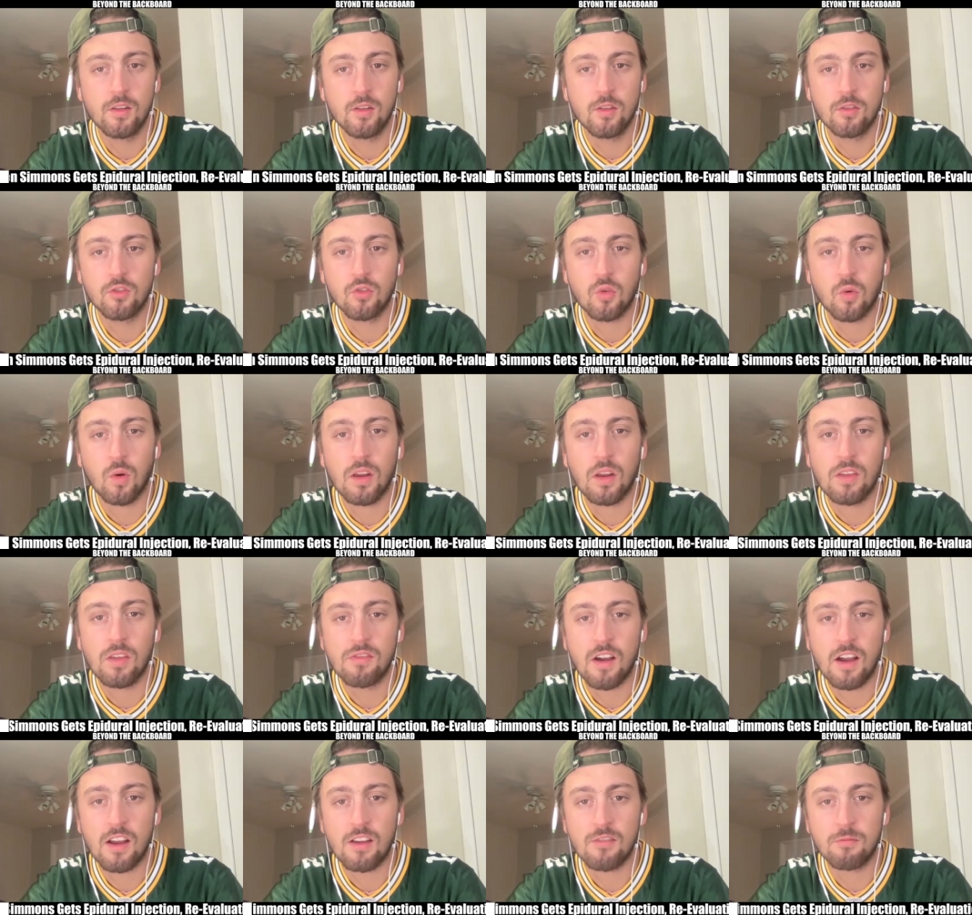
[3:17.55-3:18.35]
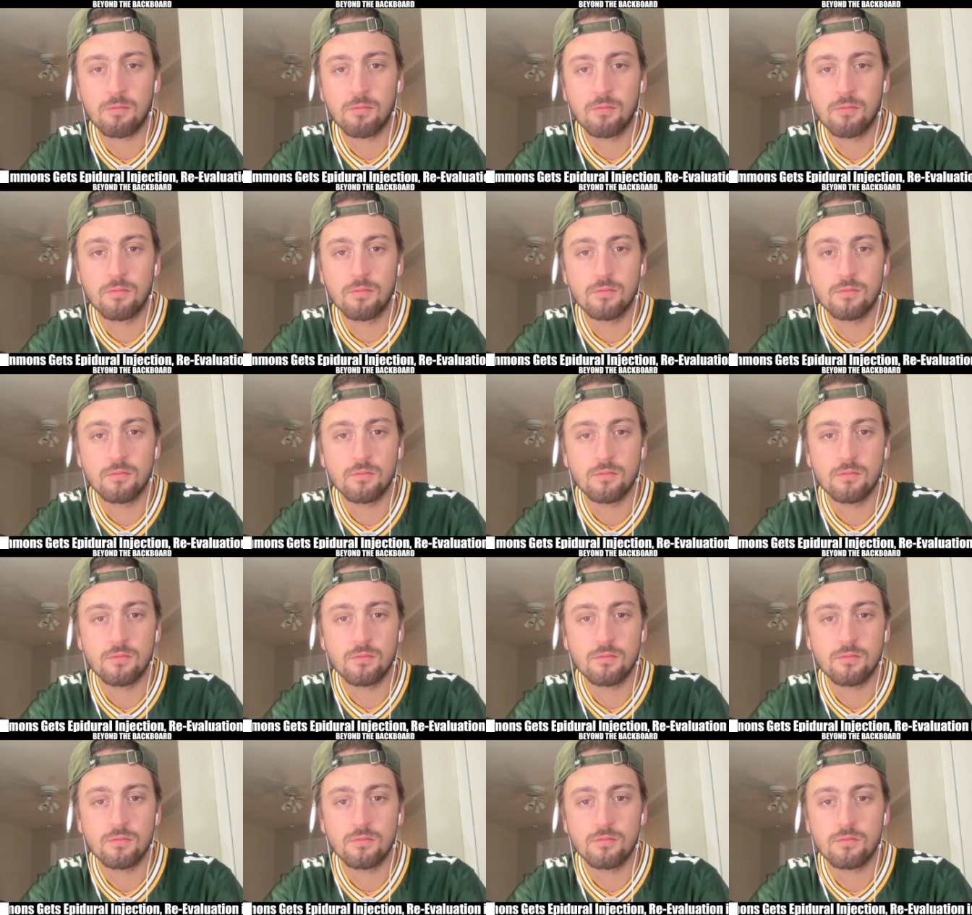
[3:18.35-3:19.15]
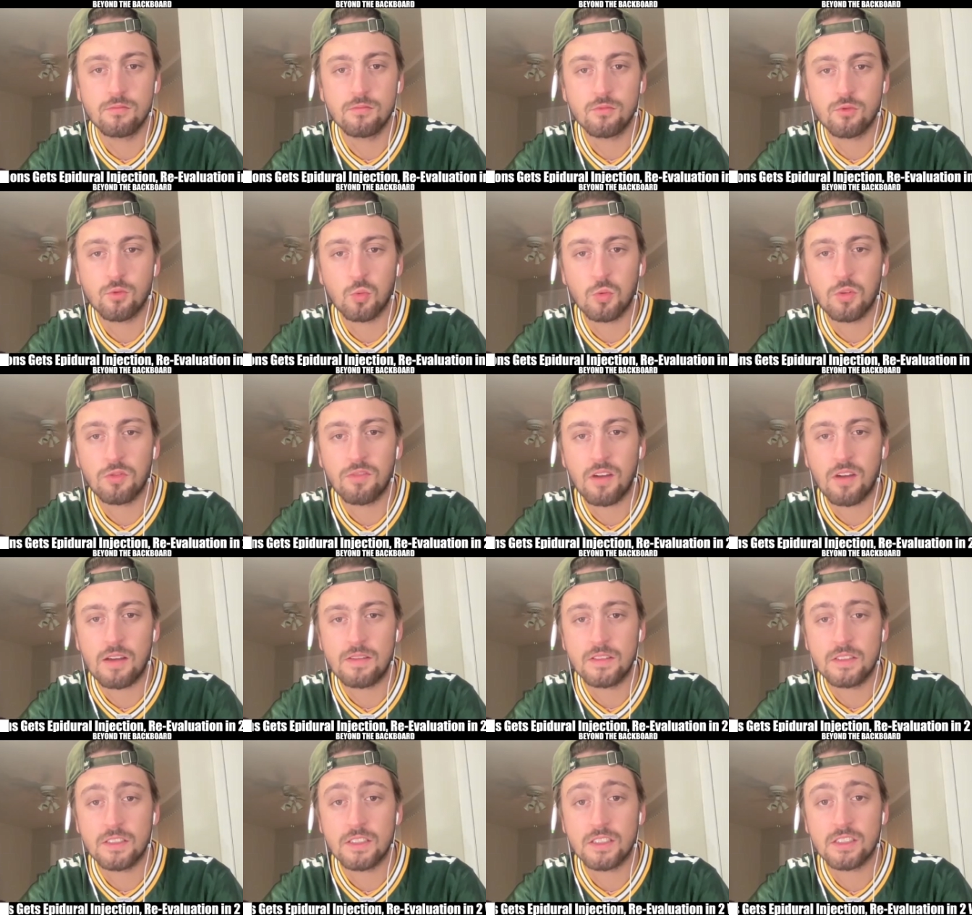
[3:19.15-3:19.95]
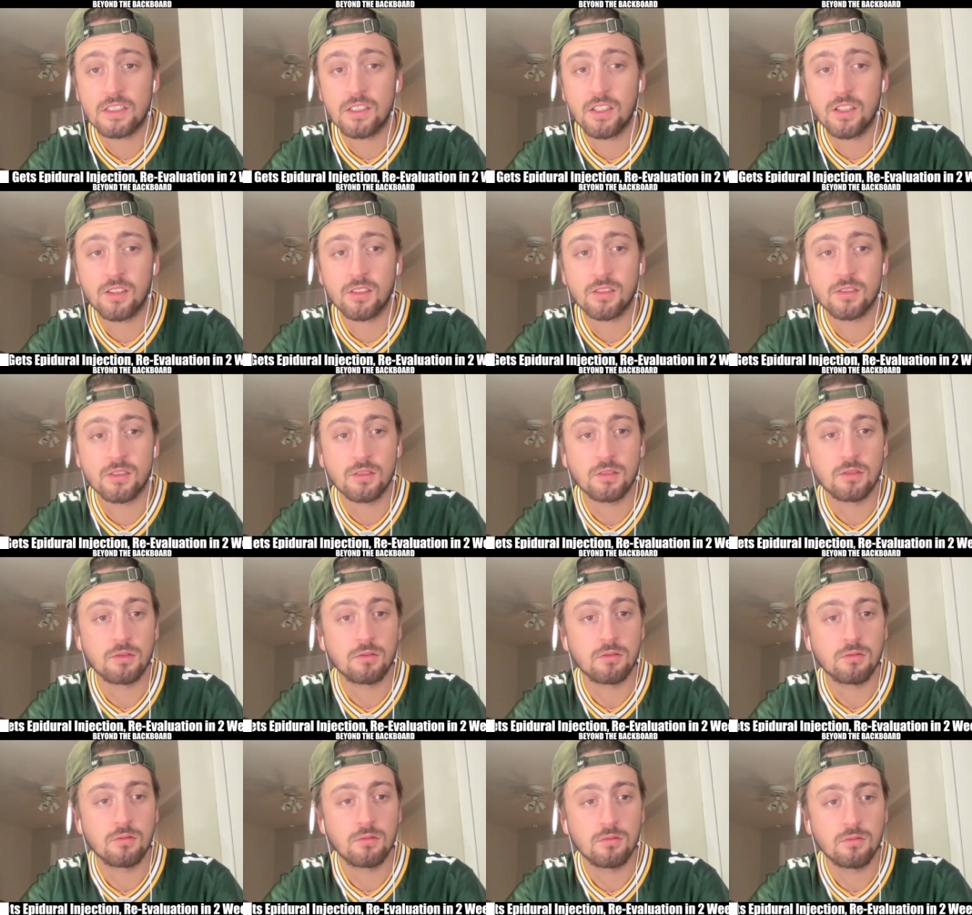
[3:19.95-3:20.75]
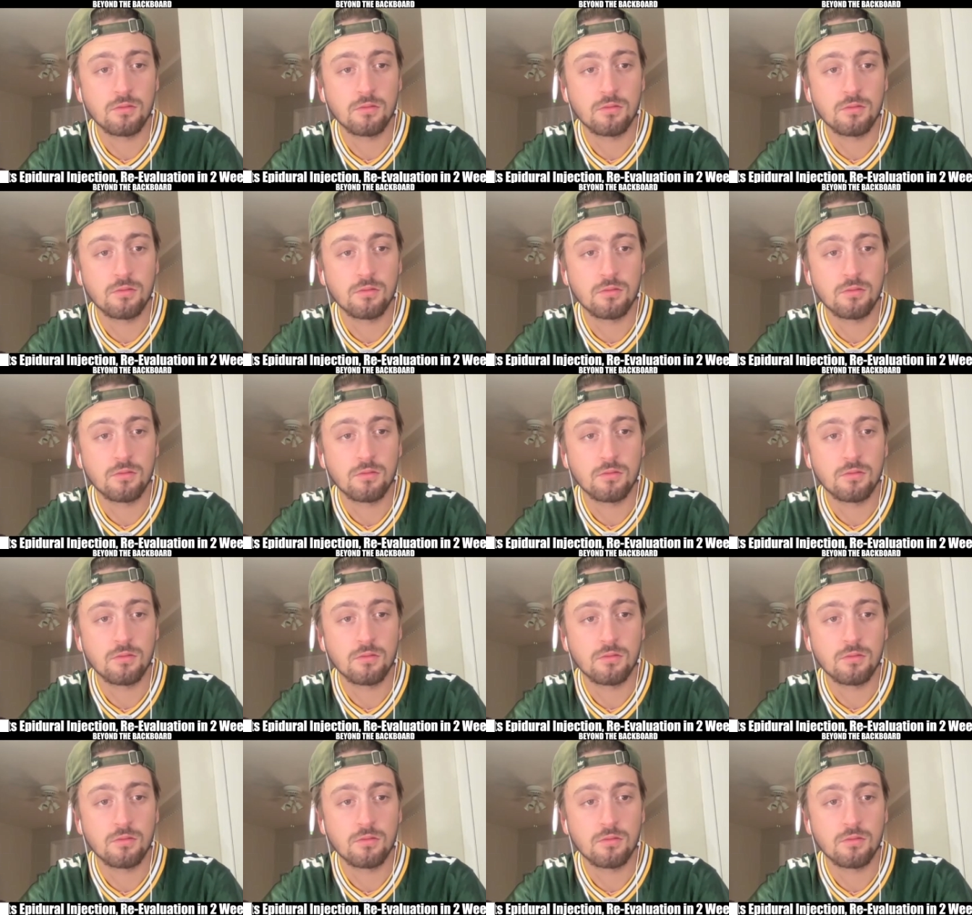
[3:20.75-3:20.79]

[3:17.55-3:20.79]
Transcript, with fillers: 25 and 6.